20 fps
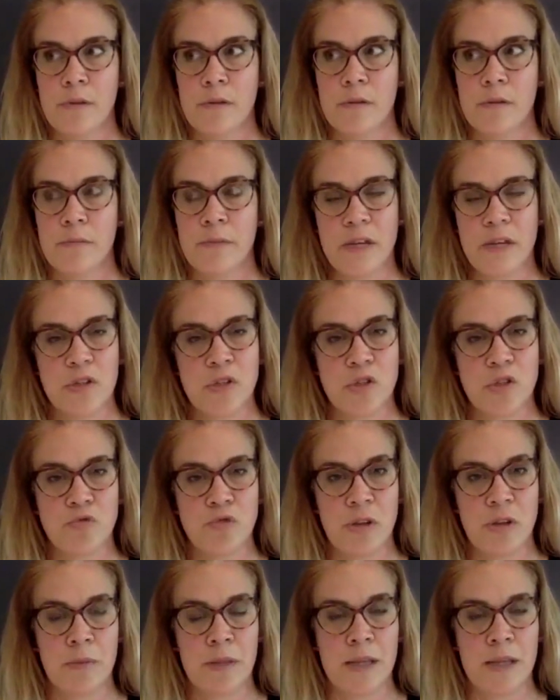be
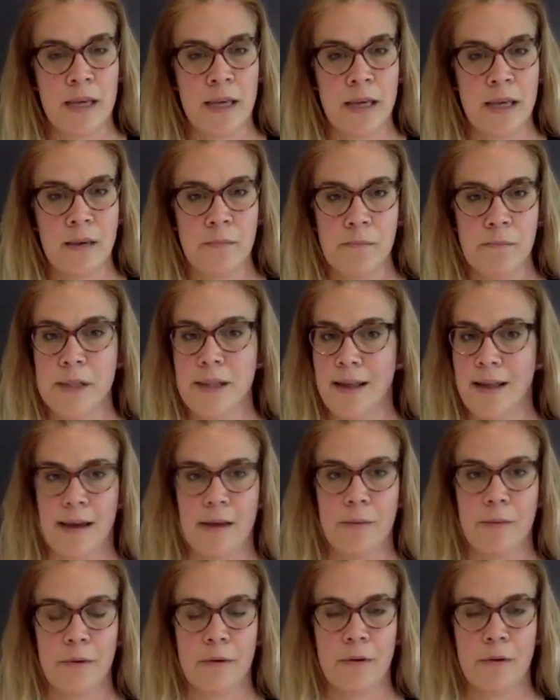extremely
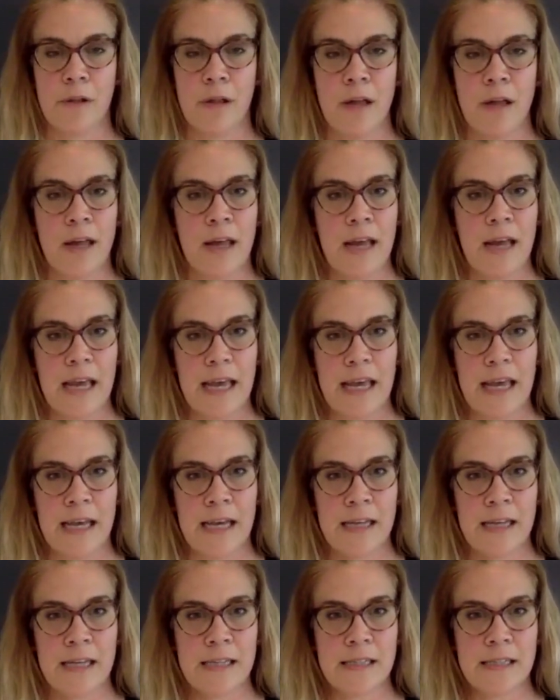pliable
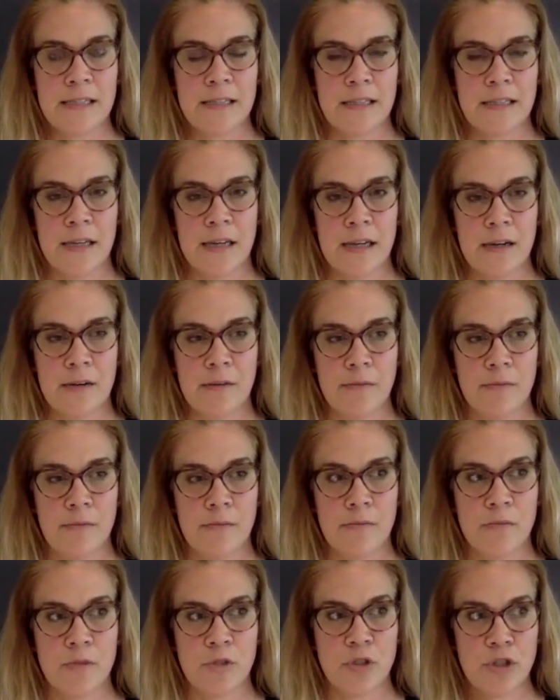and
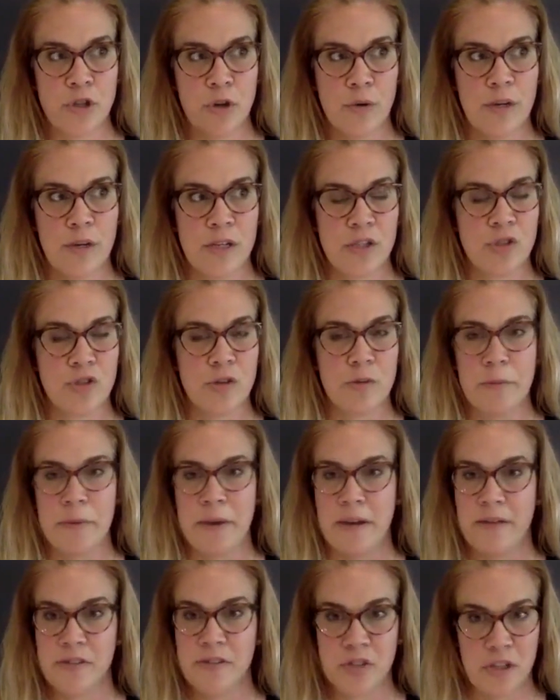show an extreme
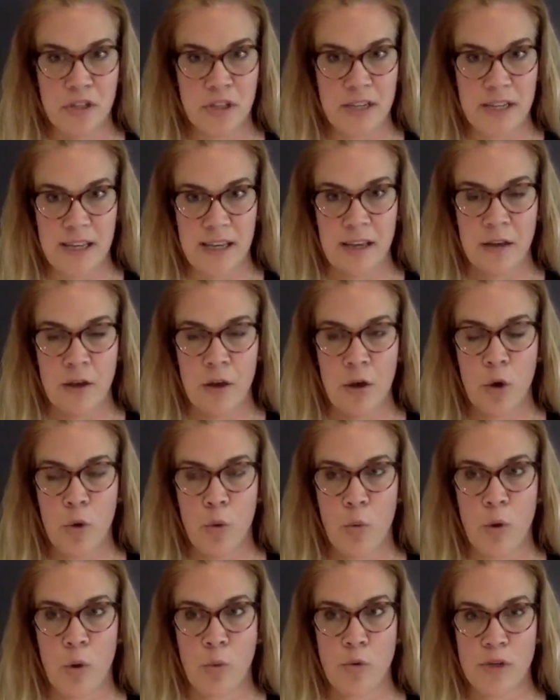amount of agility
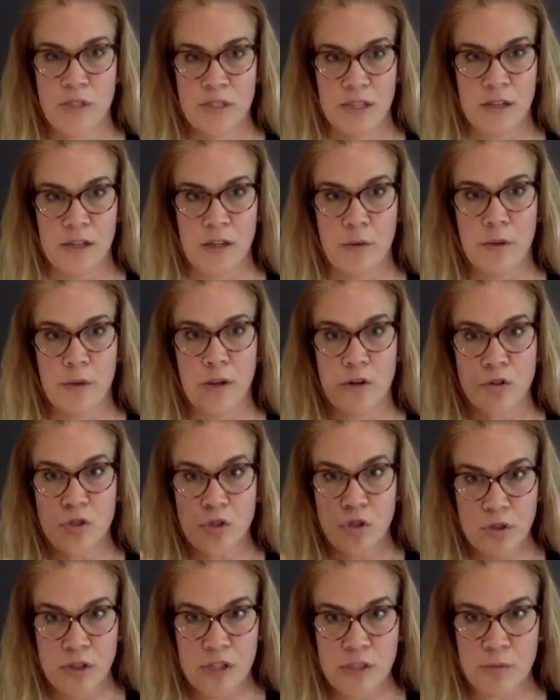when we're dealing with our
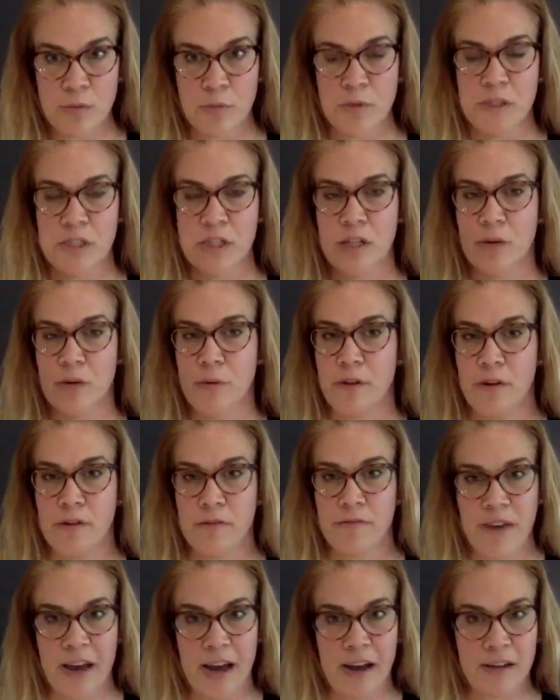students, when we're dealing with our
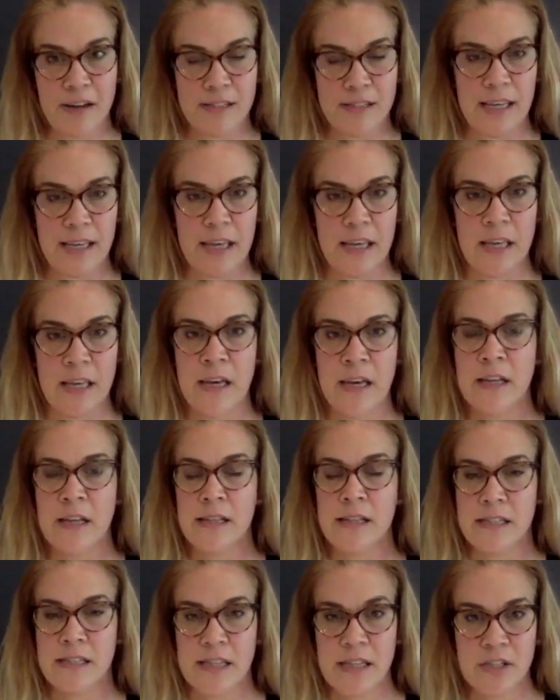faculty,
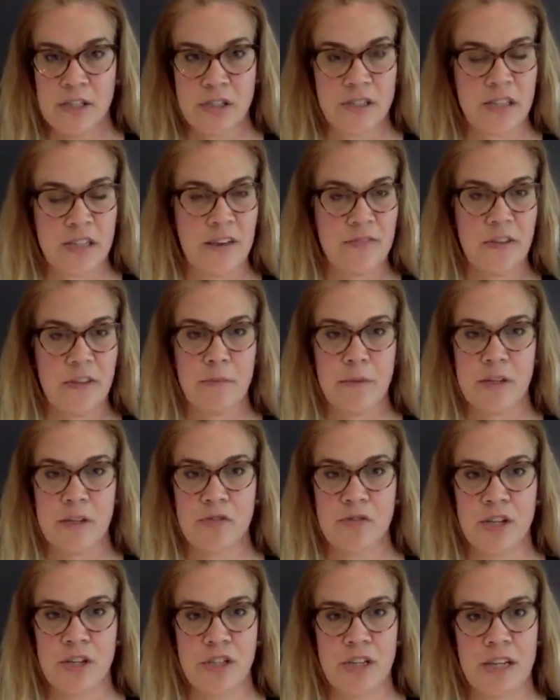the teacher staff, the
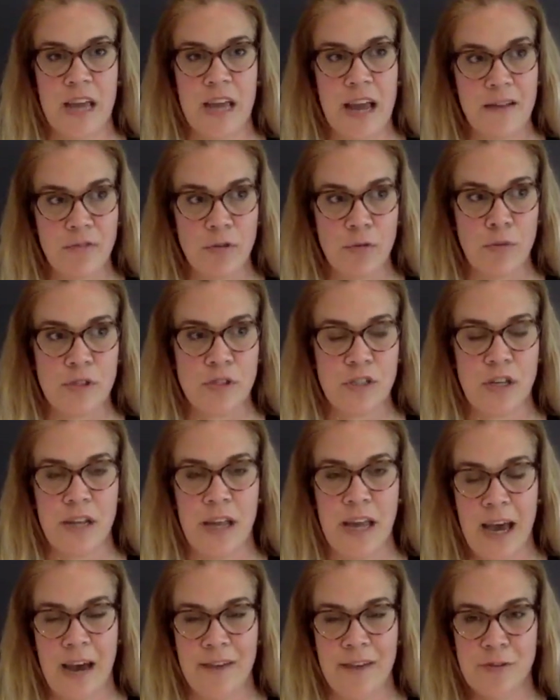administration. Everyone's going
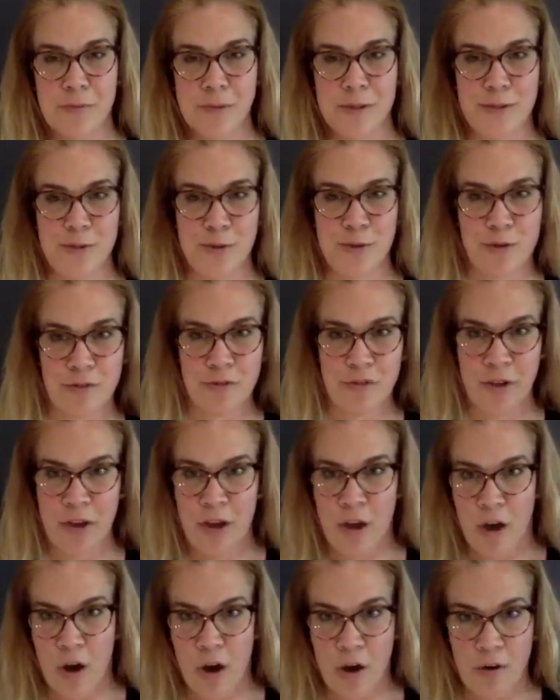to have to be sort of
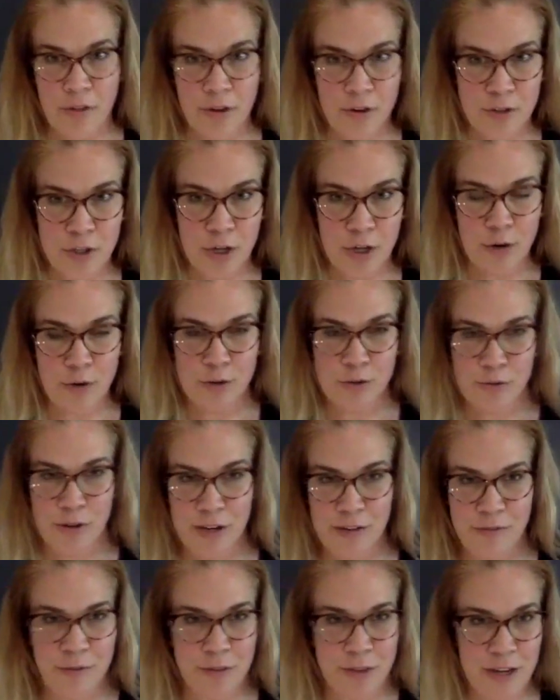on their toes,
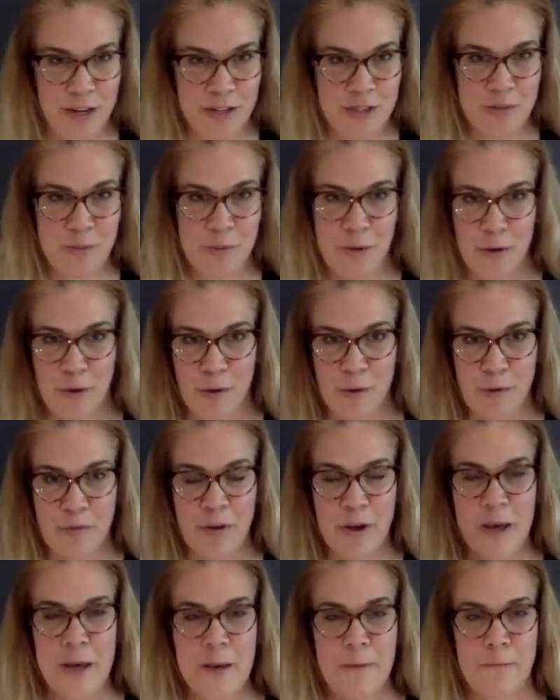ready for the next move,
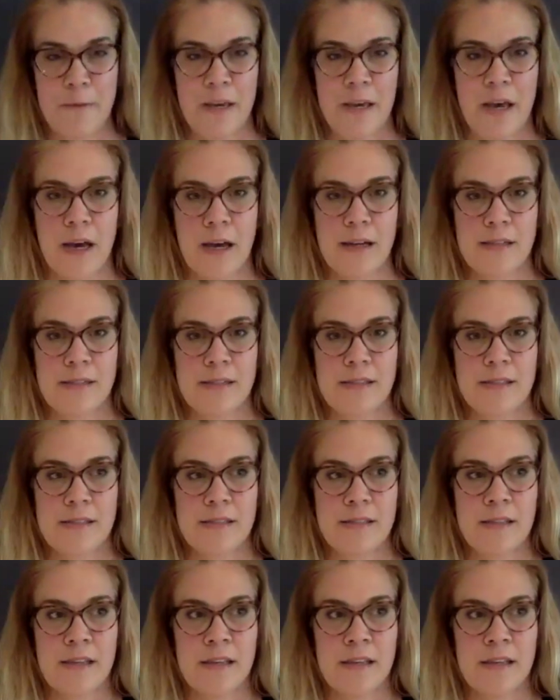because